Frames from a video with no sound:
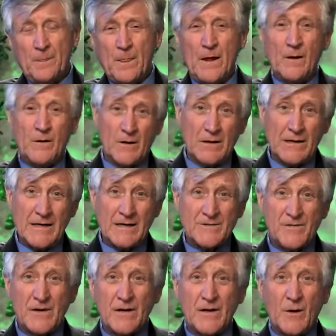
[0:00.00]
Now, in our last
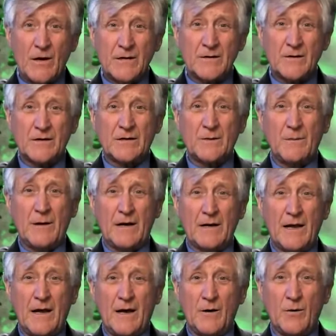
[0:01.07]
video, I talked about
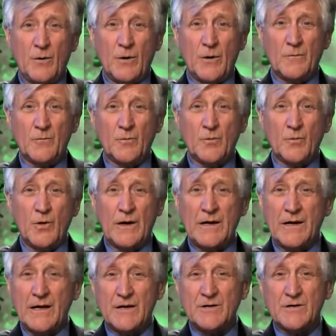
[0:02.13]
how
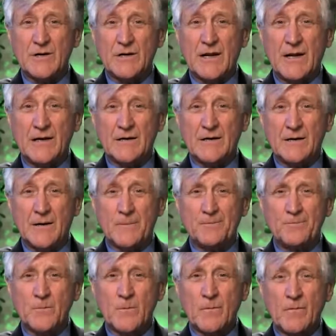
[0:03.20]
radiation had
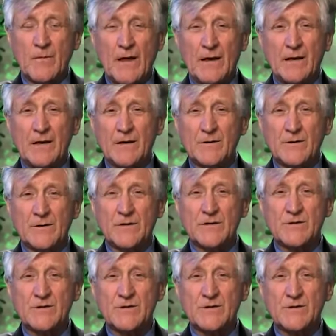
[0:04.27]
entered the